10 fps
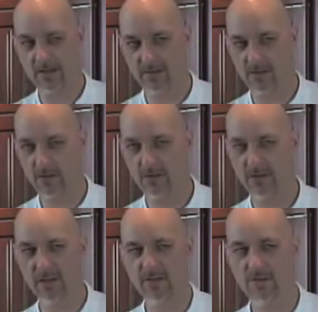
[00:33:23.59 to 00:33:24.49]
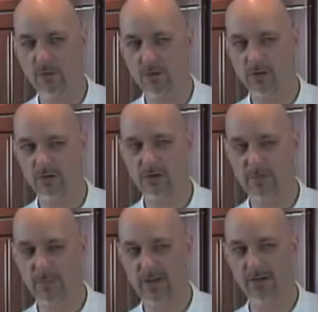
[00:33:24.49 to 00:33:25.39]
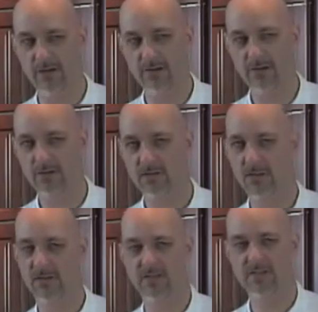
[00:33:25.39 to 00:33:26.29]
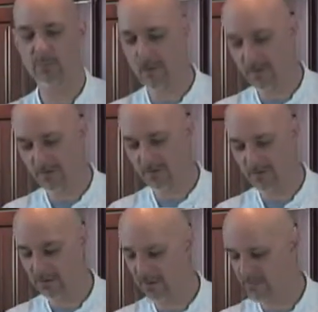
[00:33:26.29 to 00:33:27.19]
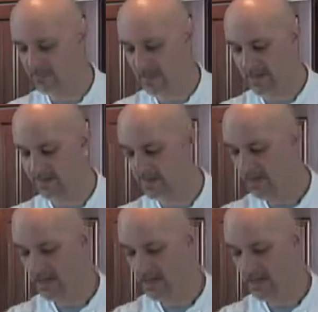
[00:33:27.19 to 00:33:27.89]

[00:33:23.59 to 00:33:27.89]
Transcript: So the less oil, the better, the less splatter, the less mess.